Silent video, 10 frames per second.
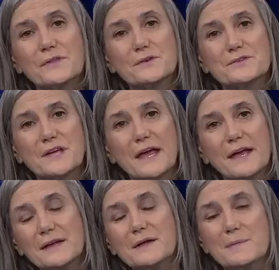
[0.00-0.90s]
there's
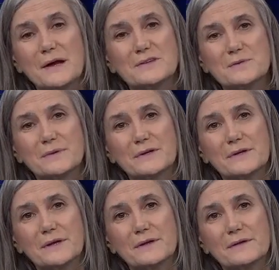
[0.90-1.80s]
any
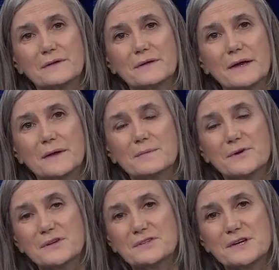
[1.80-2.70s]
possibility that
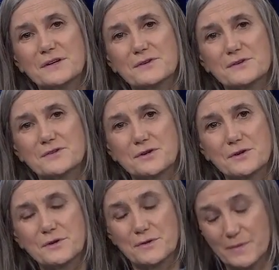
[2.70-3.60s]
Bernie Sanders
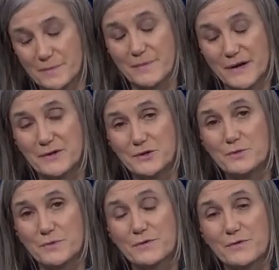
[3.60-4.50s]
could, the man
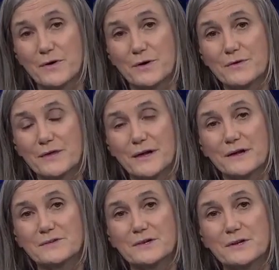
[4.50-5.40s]
you prefer, the
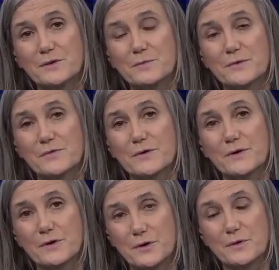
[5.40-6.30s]
candidate you
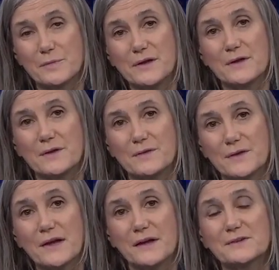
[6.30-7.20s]
prefer, could be
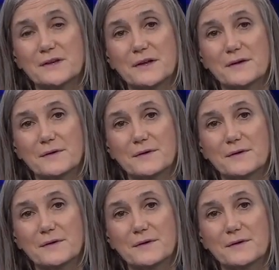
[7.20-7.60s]
the candidate?